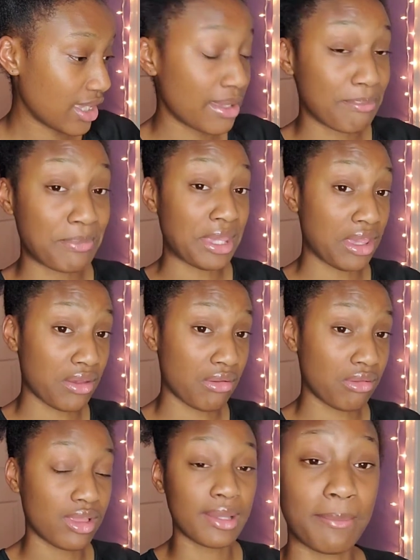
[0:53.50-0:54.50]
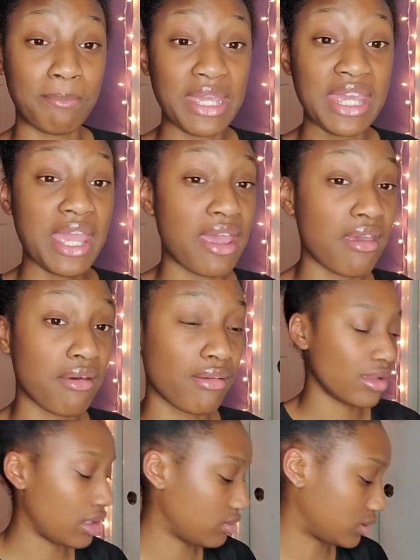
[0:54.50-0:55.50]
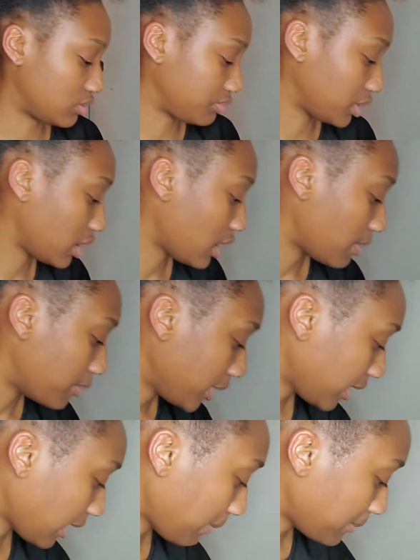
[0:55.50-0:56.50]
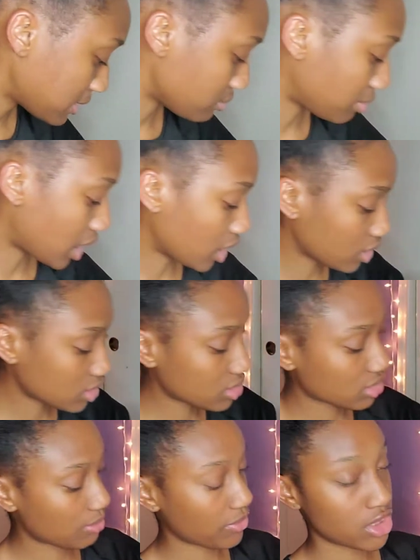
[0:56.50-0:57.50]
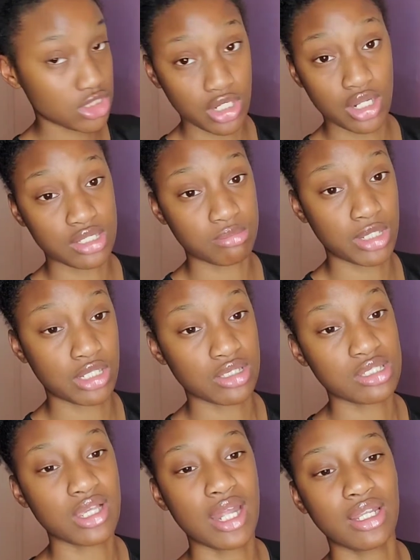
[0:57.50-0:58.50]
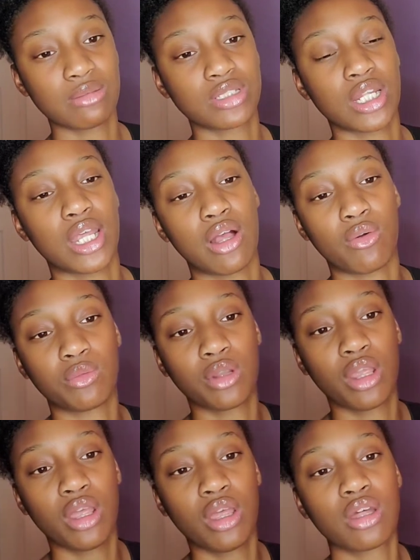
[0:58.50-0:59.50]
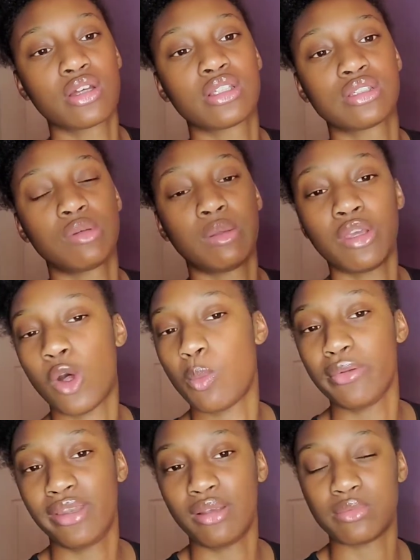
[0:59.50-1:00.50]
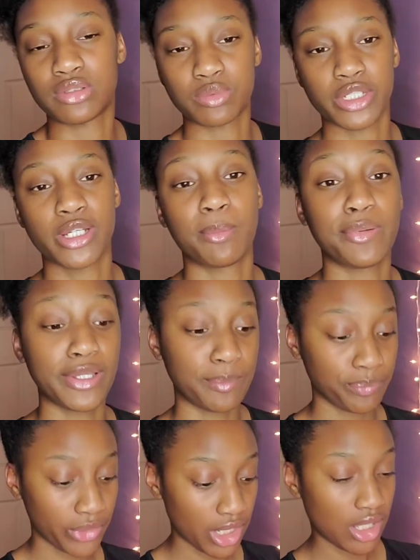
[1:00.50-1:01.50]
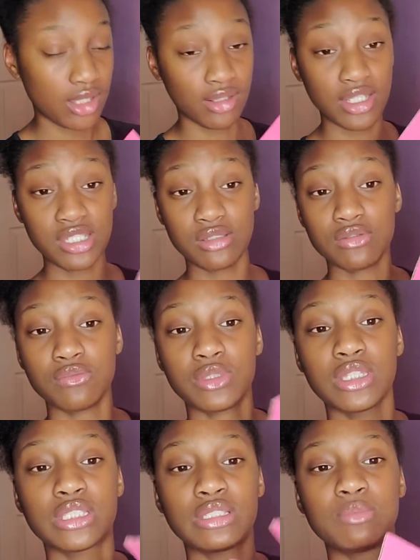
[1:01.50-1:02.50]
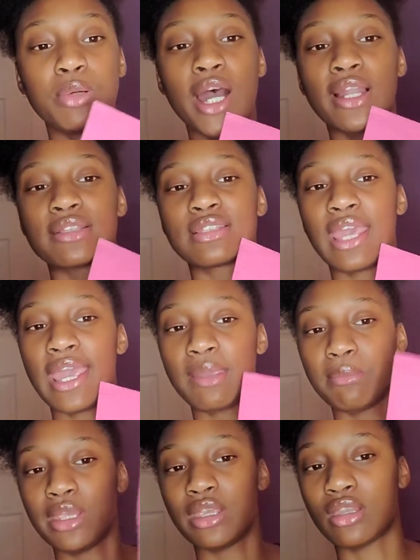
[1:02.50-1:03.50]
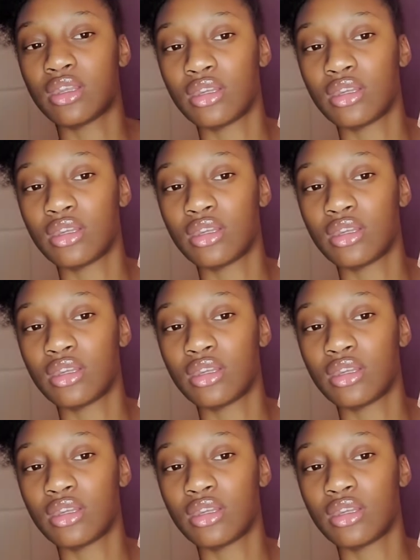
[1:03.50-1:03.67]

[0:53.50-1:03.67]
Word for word: Mielle. Mielle. I don't know. But it came in this box. I'm gonna show y'all this box. It's kind of upside down because the way we opened it was weird. But this is what the products came in.